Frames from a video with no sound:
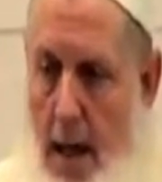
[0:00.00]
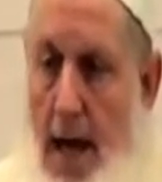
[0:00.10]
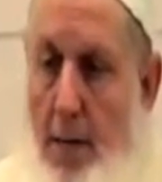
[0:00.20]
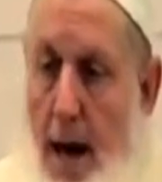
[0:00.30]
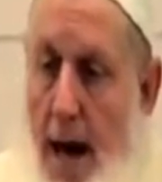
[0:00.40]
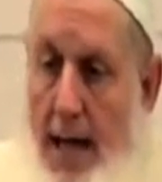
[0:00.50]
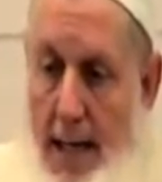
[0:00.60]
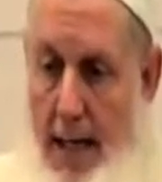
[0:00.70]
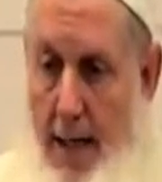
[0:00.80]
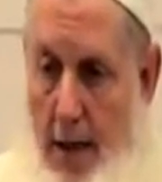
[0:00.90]
A
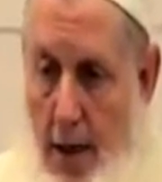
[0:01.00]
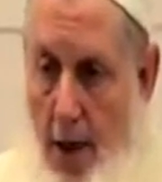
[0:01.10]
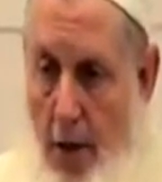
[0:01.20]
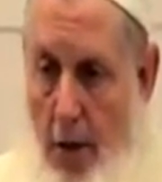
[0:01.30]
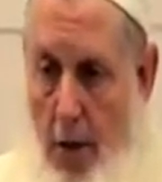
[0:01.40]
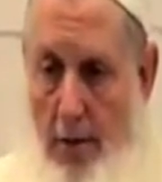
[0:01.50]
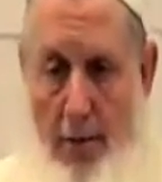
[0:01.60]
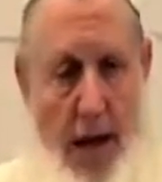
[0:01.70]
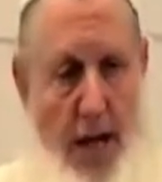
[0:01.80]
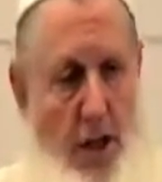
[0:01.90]
body. You know,
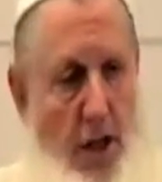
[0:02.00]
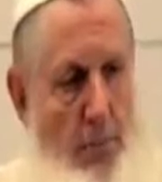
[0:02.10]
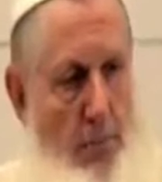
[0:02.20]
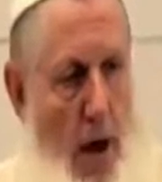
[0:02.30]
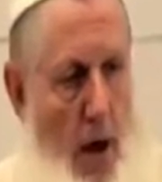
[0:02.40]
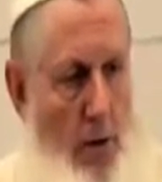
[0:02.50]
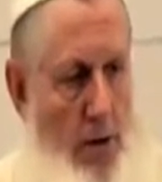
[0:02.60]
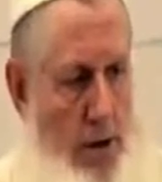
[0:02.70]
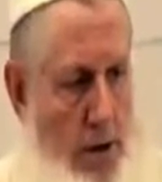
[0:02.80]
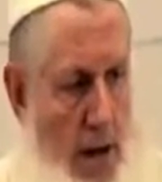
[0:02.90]
flesh,
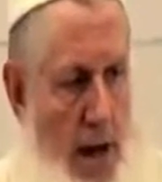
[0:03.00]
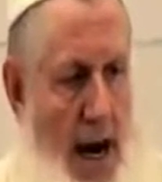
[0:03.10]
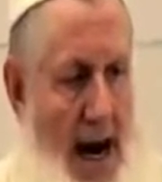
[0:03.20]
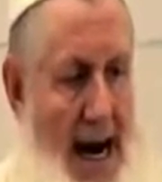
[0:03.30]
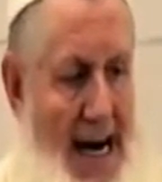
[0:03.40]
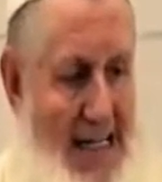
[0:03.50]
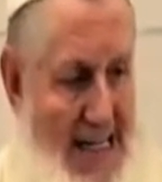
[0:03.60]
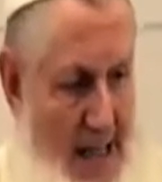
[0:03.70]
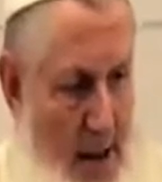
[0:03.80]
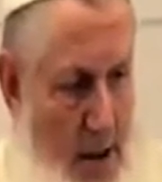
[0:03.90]
bones,
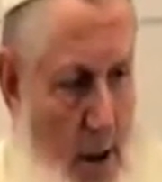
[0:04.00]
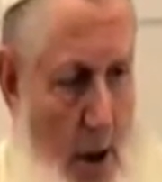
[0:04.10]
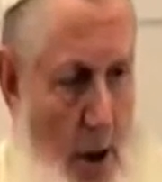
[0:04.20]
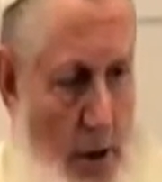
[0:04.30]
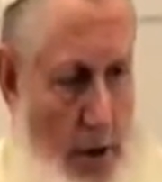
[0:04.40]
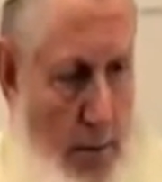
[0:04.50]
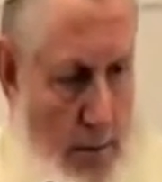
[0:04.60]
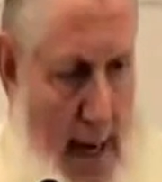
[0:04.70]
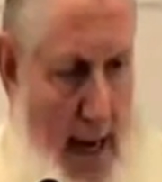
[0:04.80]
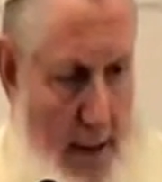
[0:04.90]
eyes, nose,
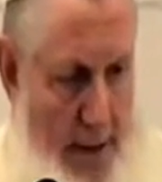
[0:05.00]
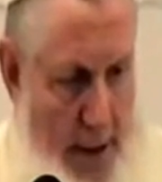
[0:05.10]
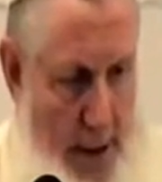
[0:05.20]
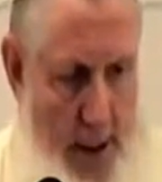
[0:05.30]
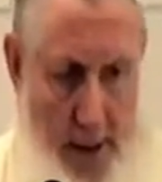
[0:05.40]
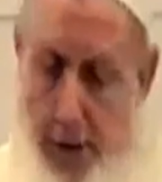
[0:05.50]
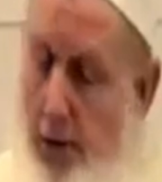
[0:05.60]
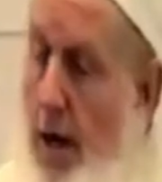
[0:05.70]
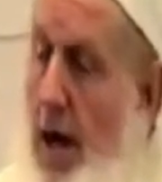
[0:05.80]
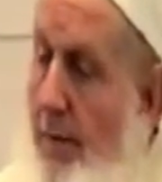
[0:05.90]
mouth, ears.
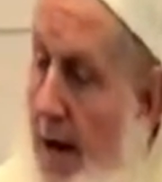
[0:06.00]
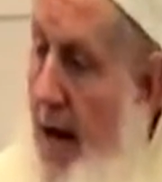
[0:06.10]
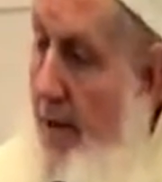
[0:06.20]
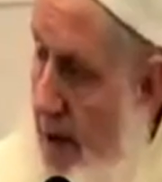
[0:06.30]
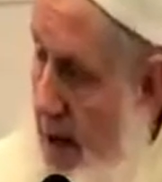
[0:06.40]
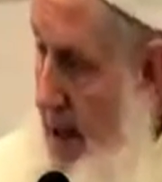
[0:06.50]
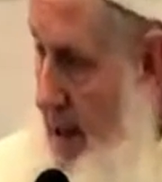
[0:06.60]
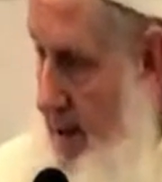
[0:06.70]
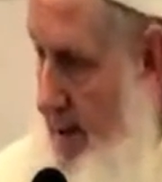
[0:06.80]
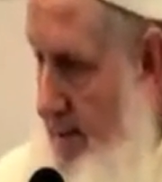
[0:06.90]
You'll have
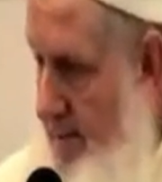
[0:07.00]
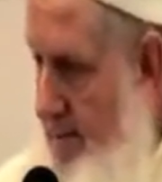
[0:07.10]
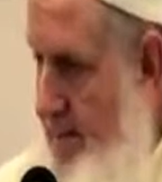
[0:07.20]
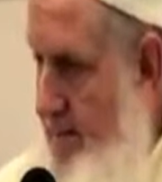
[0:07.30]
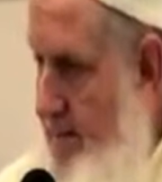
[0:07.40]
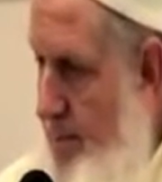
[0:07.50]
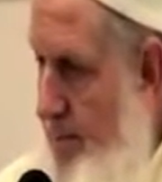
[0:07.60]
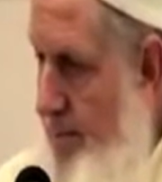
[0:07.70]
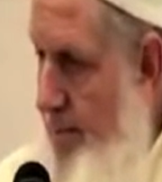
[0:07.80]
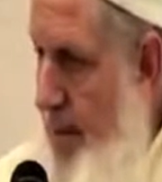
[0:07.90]
everything
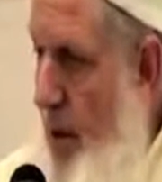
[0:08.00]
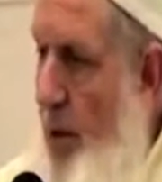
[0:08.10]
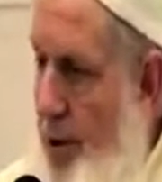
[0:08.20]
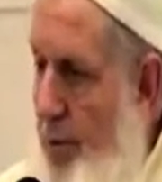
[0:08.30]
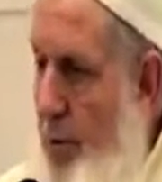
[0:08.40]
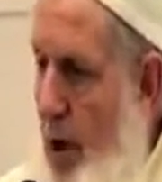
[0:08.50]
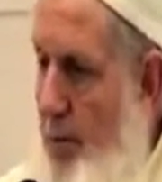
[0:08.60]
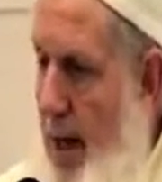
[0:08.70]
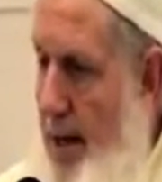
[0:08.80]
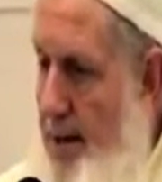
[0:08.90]
when you're
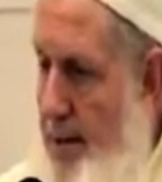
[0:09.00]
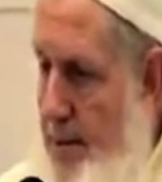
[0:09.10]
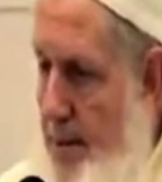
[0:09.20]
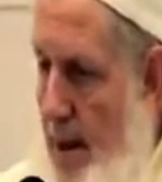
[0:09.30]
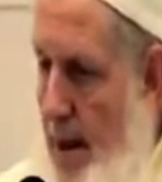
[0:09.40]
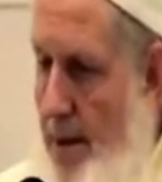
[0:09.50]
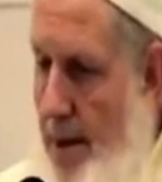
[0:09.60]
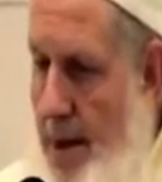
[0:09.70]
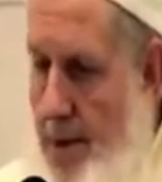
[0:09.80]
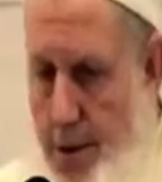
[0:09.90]
brought back on the
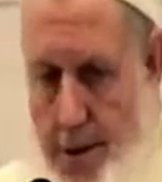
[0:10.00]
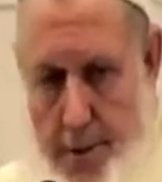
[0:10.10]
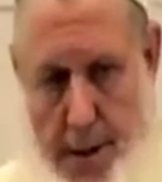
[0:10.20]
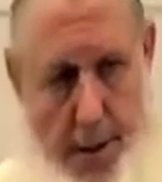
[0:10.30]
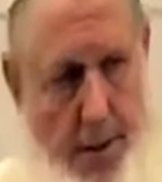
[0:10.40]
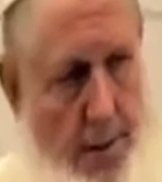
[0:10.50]
day of judgment.